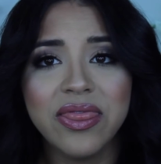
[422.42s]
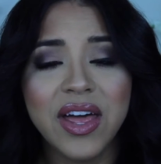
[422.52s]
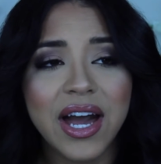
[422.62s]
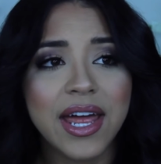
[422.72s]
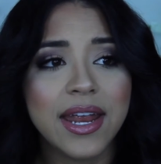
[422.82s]

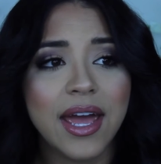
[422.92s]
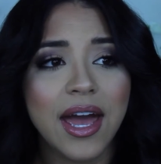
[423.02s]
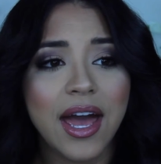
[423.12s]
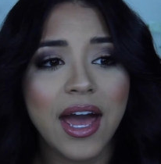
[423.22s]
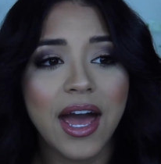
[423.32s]
that
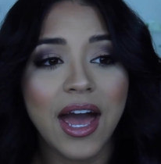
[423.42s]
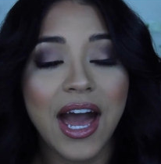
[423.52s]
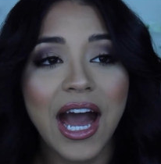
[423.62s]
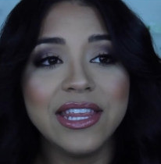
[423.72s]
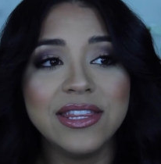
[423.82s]

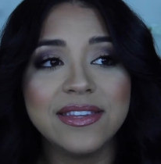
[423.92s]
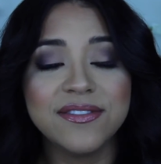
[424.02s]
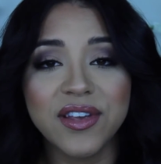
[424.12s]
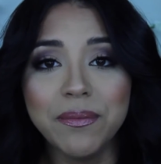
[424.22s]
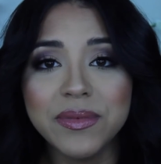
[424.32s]

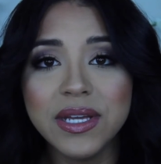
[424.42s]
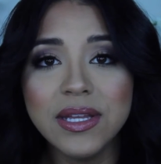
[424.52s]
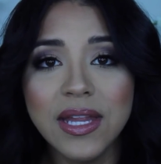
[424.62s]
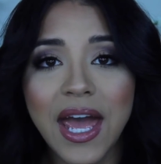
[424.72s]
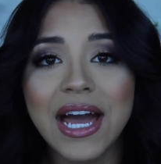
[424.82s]

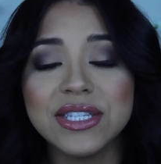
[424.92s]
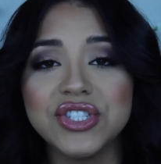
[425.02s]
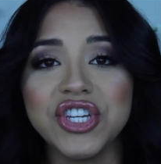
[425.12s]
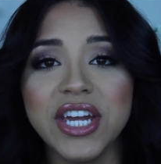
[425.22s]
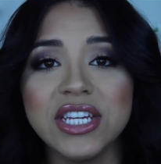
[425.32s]
something had
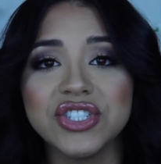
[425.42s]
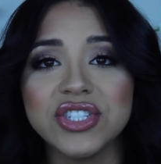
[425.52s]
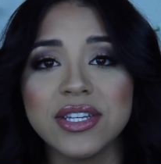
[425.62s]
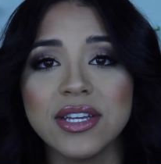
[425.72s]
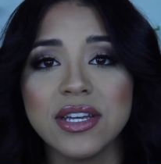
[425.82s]
to change.
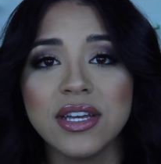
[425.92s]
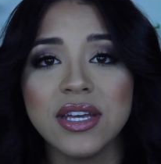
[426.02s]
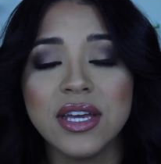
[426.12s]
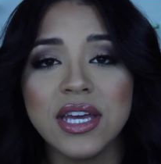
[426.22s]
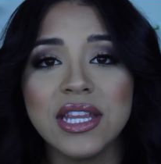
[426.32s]

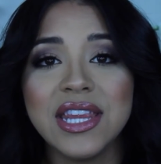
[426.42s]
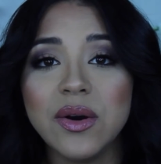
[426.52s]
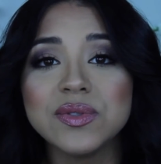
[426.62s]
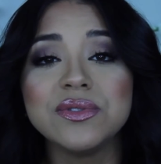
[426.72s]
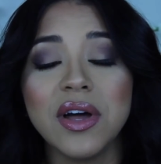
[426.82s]
That
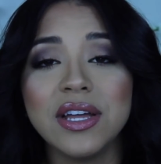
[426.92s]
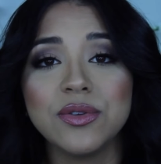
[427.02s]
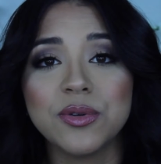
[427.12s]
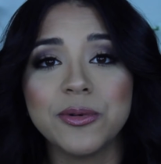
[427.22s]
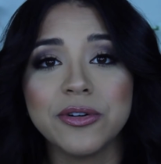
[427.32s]
was not
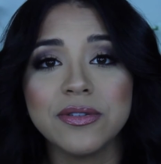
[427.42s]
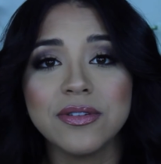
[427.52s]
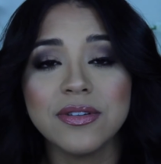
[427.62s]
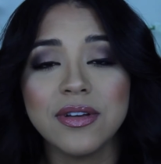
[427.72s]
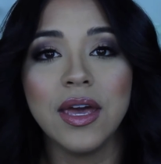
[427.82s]
normal.
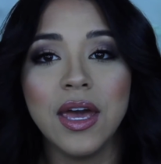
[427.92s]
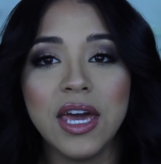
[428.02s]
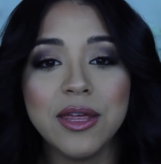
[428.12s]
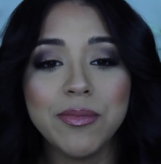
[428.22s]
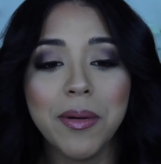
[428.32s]

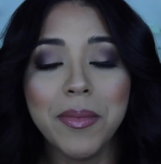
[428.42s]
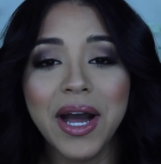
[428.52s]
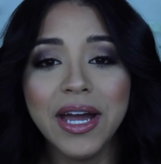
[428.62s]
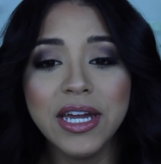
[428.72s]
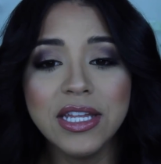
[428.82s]
In my
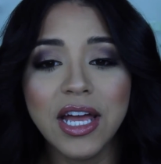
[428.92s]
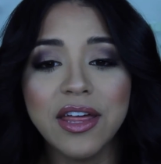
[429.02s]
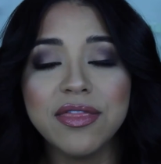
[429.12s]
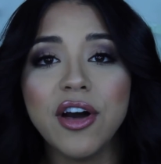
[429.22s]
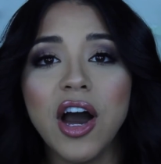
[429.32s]
mind,
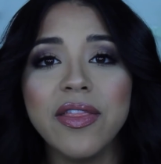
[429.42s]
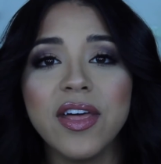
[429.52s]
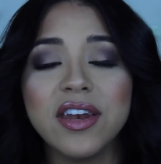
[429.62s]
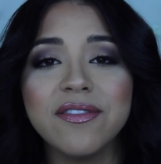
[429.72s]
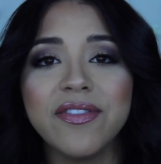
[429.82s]
I thought
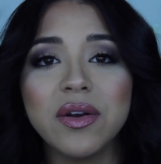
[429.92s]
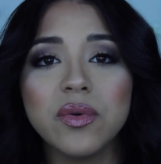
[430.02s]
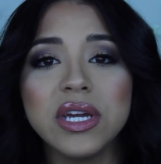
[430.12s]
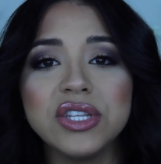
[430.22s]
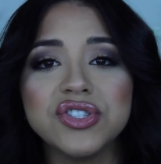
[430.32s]
that if I
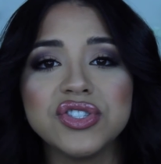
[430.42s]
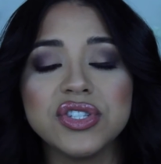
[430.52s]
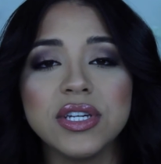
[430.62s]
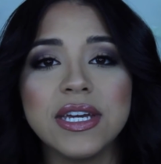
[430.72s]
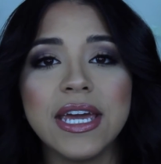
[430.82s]

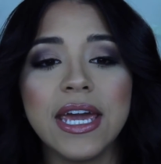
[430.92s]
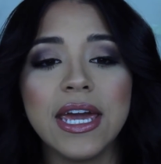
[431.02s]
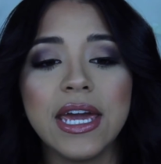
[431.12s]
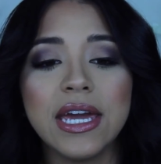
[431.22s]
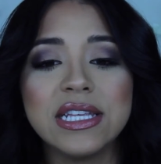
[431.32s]
reach
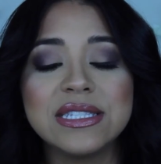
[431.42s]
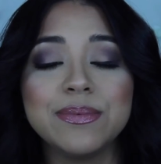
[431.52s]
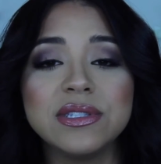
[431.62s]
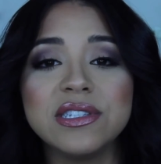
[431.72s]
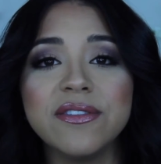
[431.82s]
a
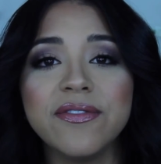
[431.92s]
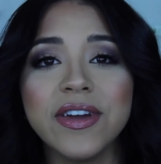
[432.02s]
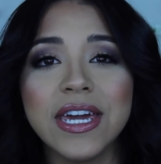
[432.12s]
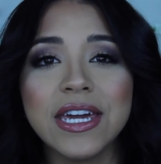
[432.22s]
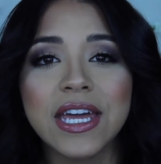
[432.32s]

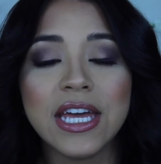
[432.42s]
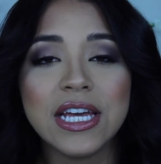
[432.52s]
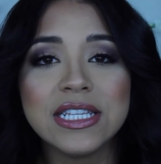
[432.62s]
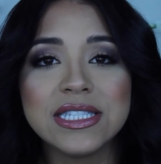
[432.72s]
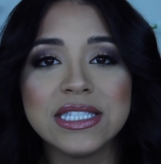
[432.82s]
specific
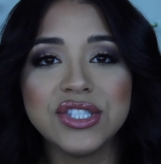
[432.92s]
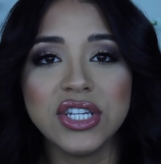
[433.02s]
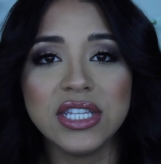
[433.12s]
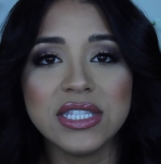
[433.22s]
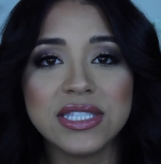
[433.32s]

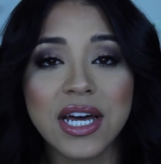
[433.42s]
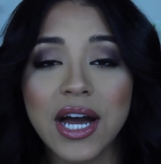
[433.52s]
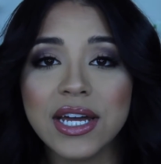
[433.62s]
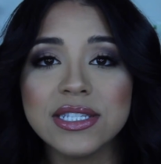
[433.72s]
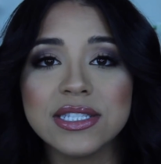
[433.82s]
jean
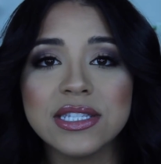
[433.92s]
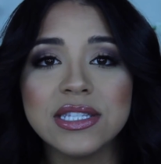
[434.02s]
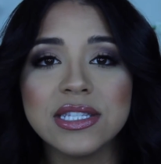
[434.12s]
size,